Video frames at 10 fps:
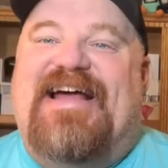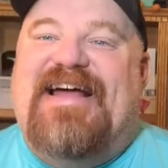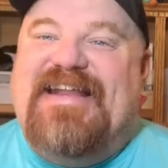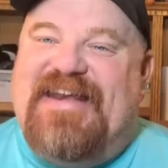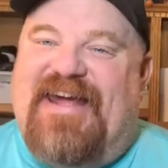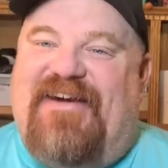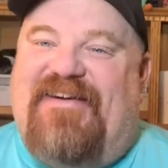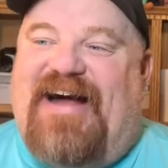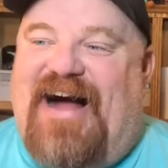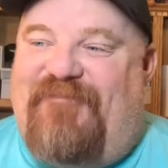
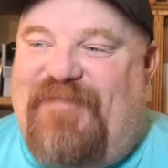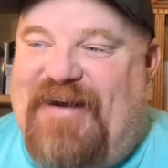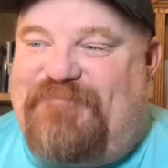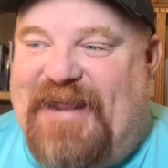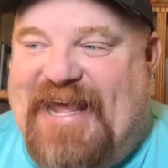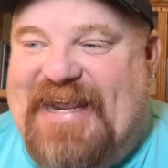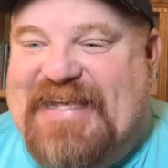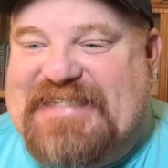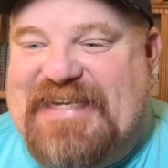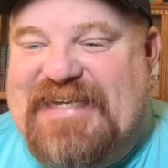No, my plan
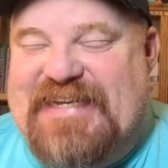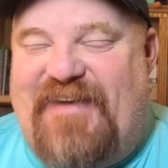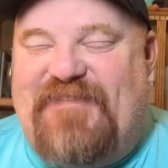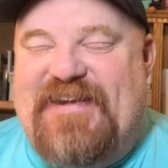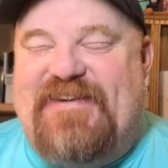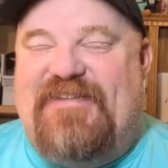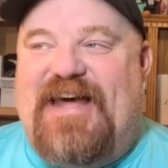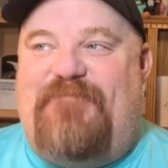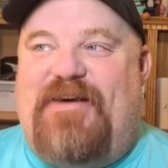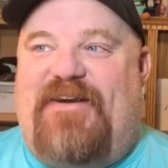is to definitely do a
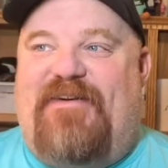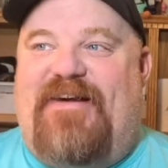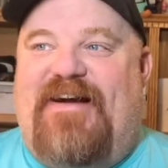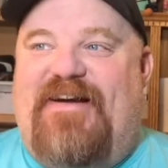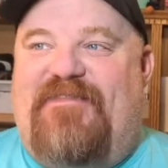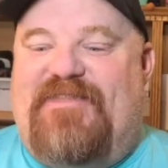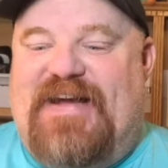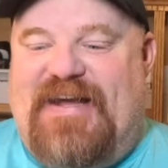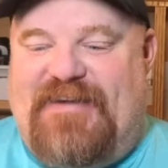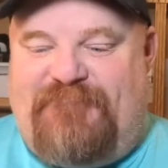lot better
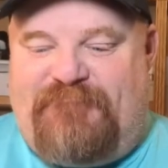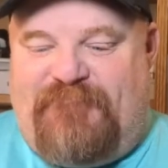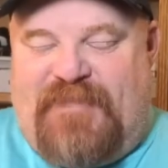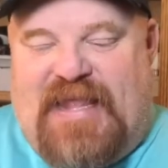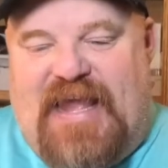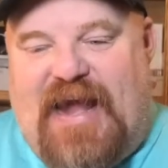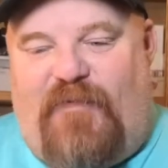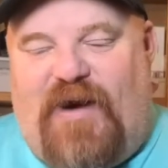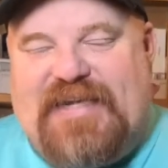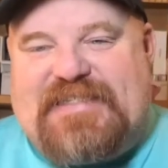of I
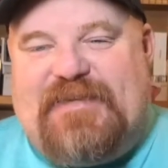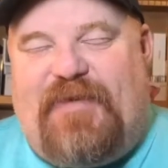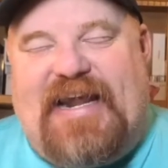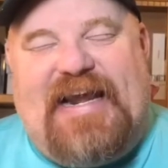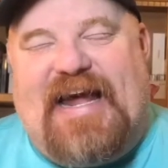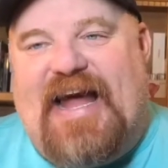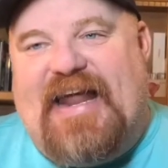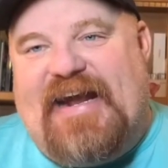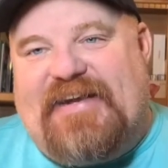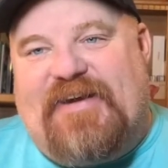watched somebody, and
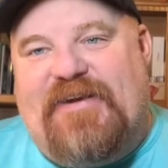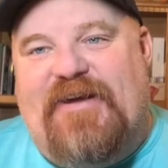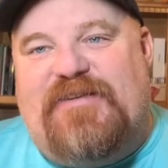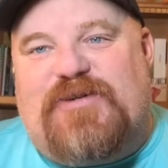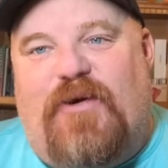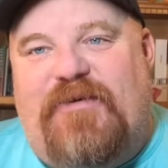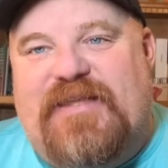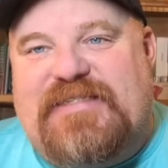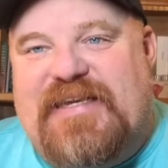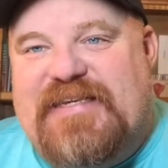I don't know whose quote
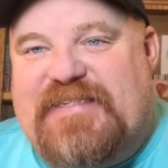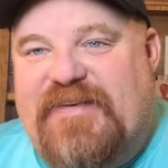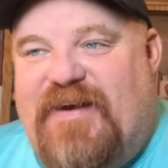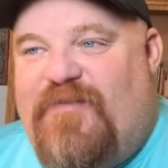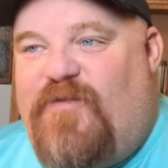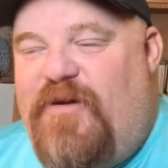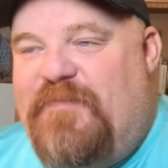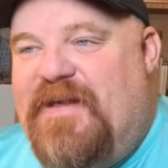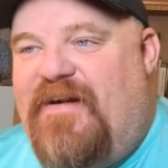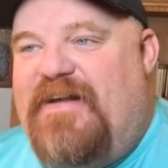this is, so don't quote
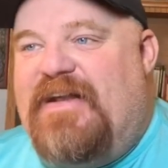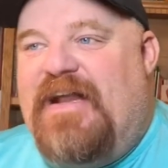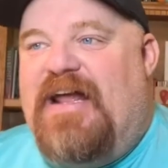me on it,